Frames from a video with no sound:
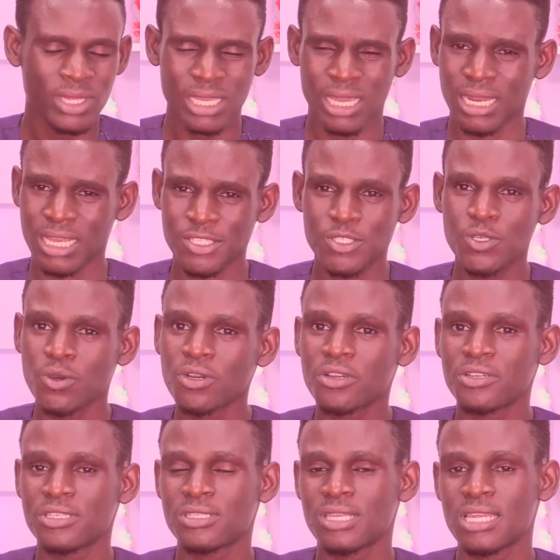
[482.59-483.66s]
And as young
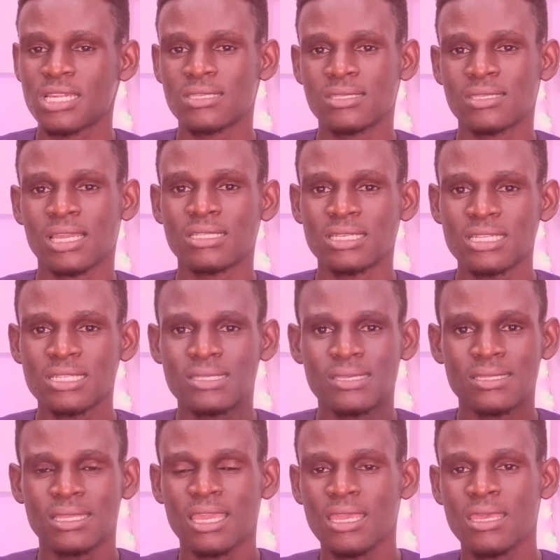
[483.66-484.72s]
Christians standing
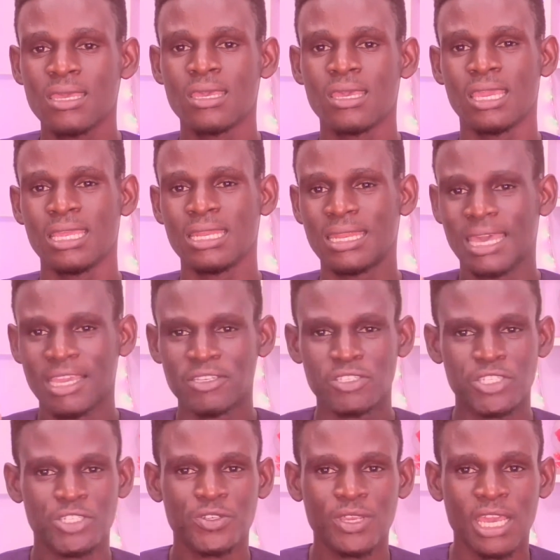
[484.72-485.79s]
today in
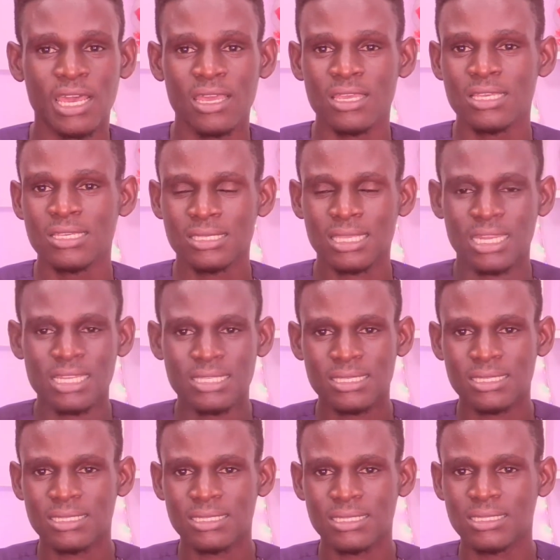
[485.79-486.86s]
Nigeria, standing
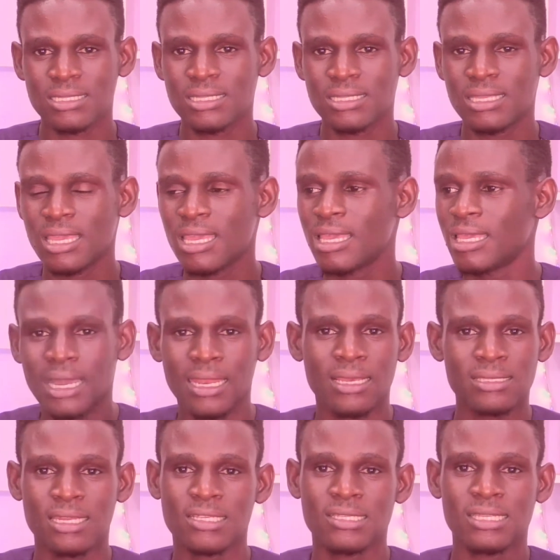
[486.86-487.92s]
today in Ghana,
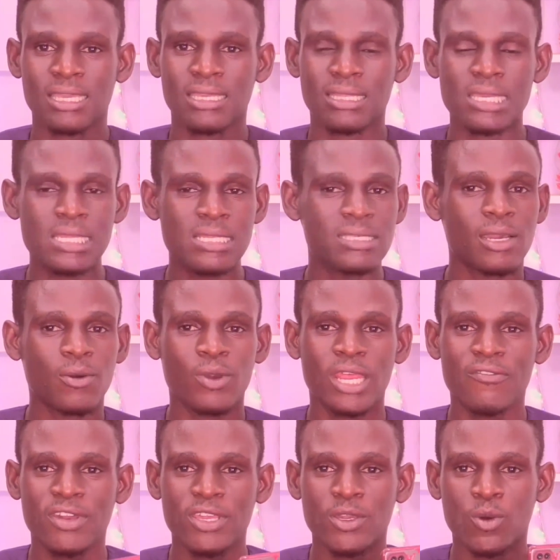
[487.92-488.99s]
standing today in India,
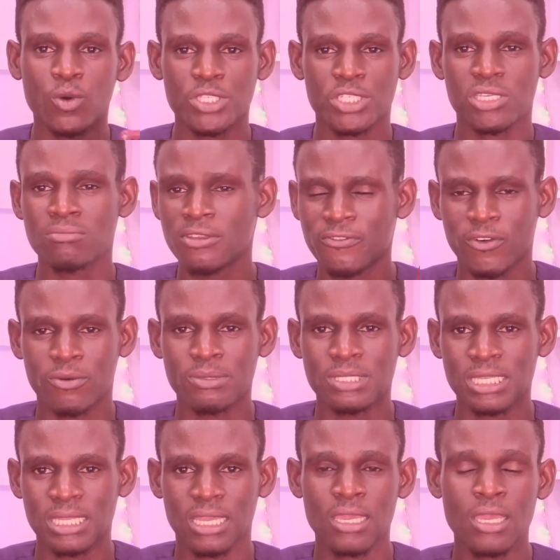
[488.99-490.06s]
wherever you're watching me from
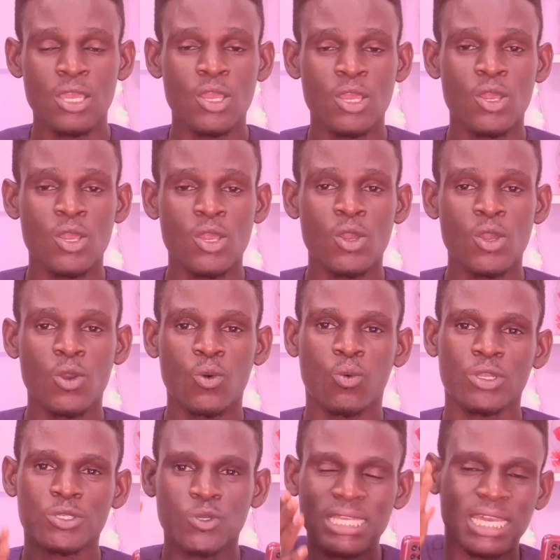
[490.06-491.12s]
today, what could be
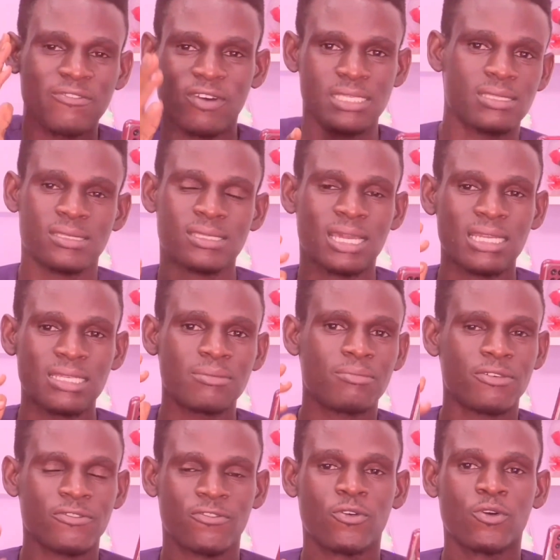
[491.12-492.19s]
the adversity standing
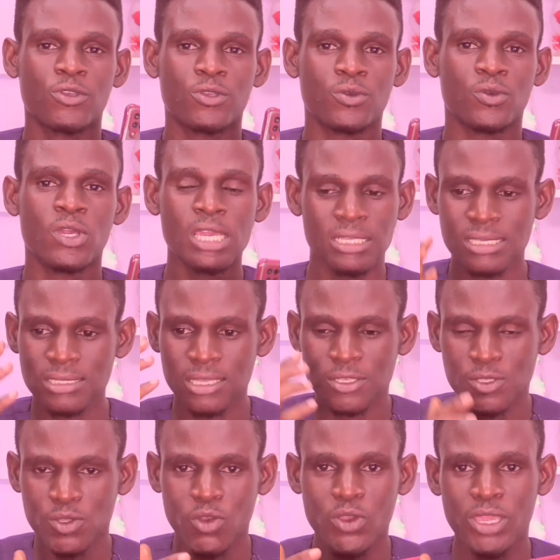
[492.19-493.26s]
before you? This is the
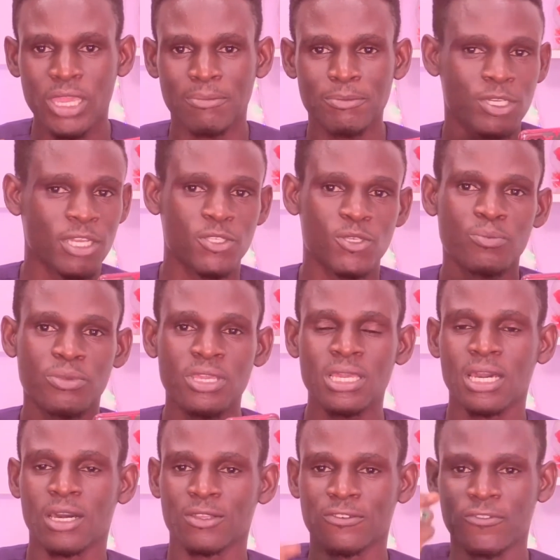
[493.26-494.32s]
story I'm trying to
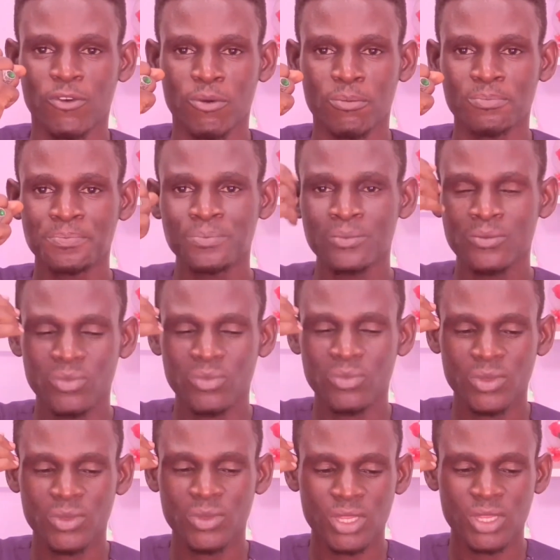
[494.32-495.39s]
bring out from the
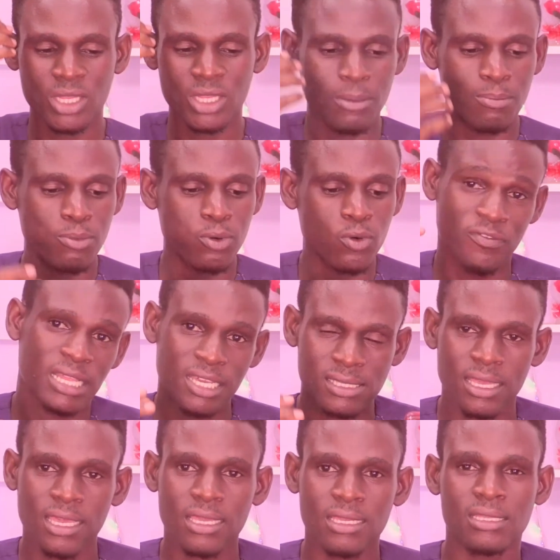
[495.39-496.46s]
book of Daniel
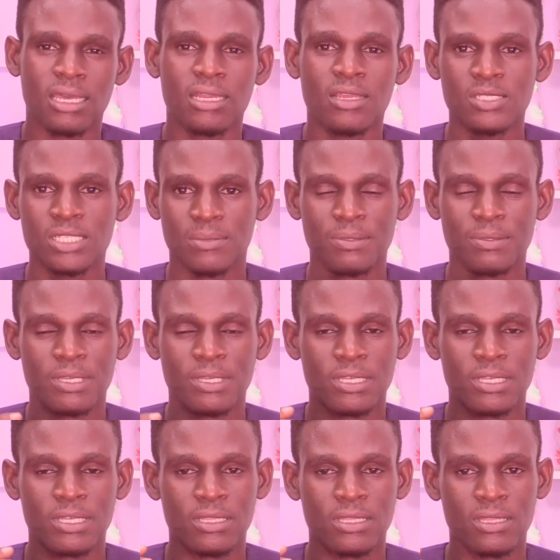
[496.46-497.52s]
today in Daniel chapter
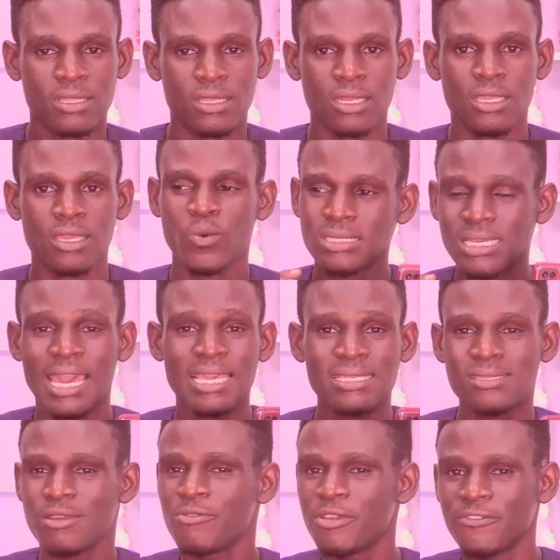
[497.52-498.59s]
3, where these
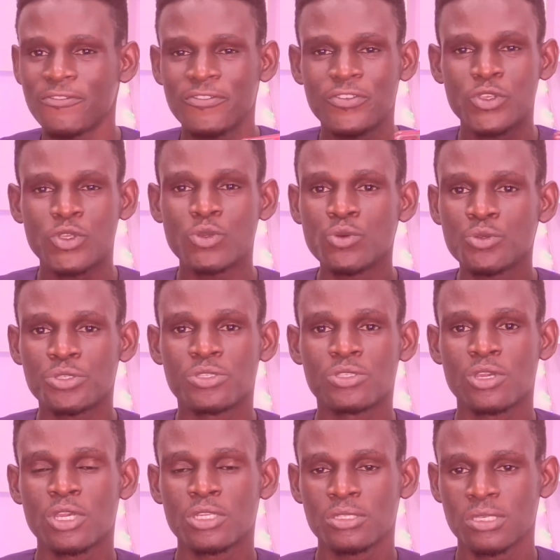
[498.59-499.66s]
guys
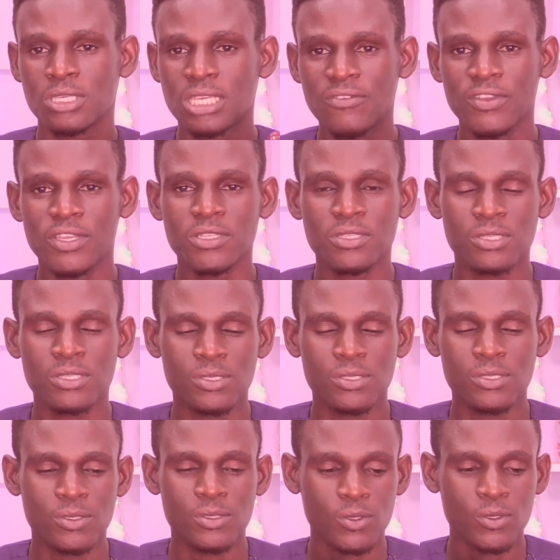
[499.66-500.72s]
refused to give in
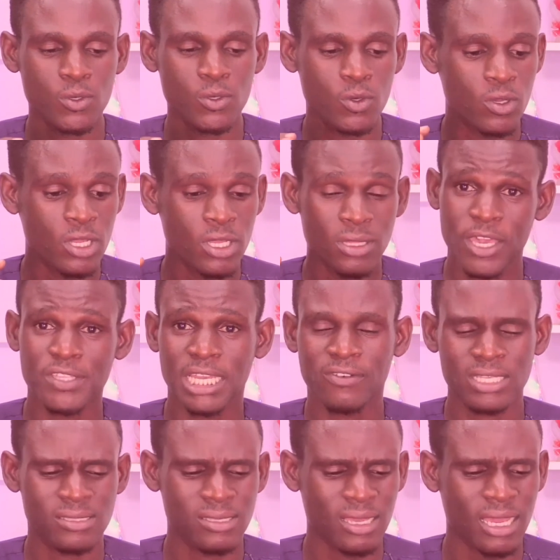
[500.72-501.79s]
to the fear of the
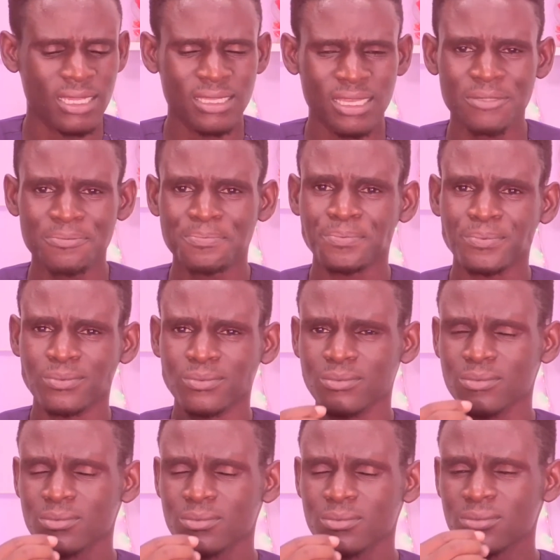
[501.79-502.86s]
adversity. And then
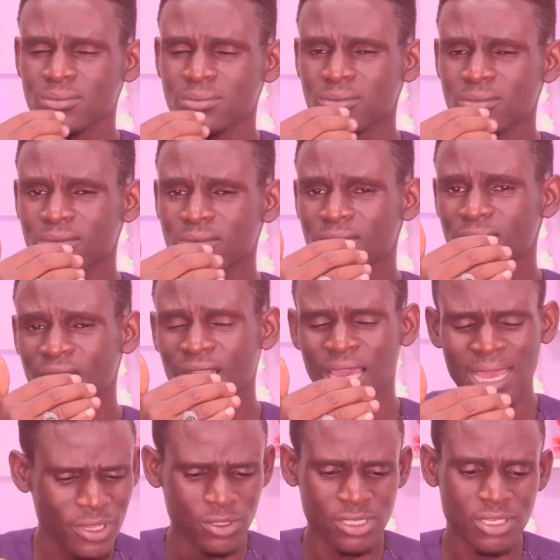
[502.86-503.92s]
as the story
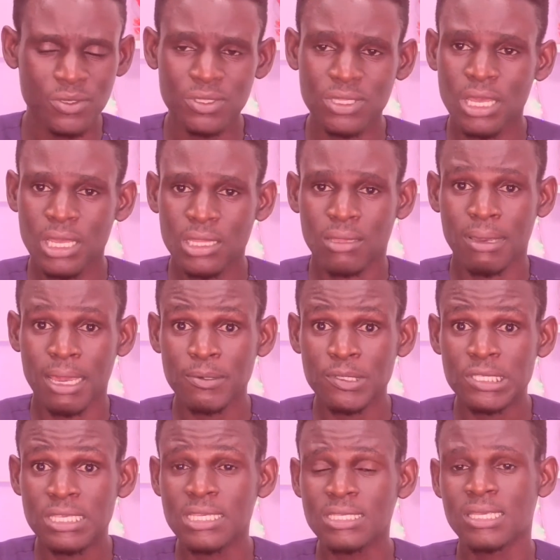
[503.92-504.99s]
continued, the Bible
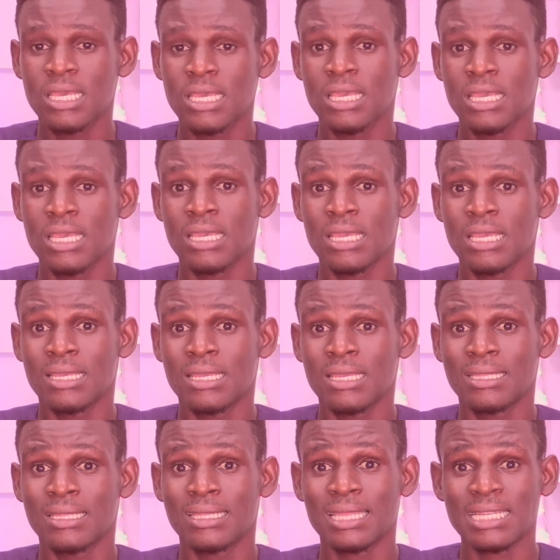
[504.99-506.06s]
says that these guys
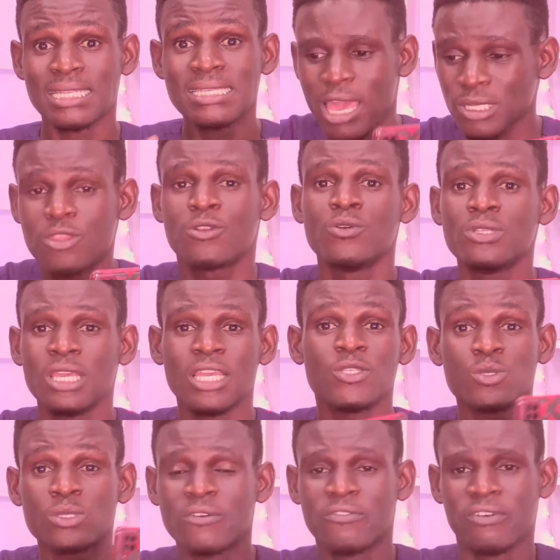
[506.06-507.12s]
were actually thrown
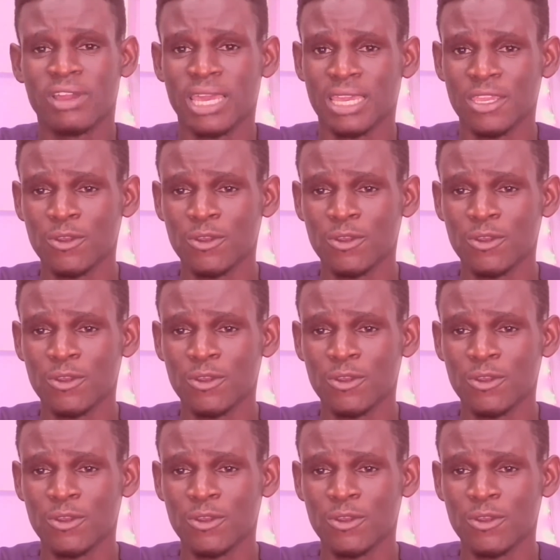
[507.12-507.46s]
into the fire.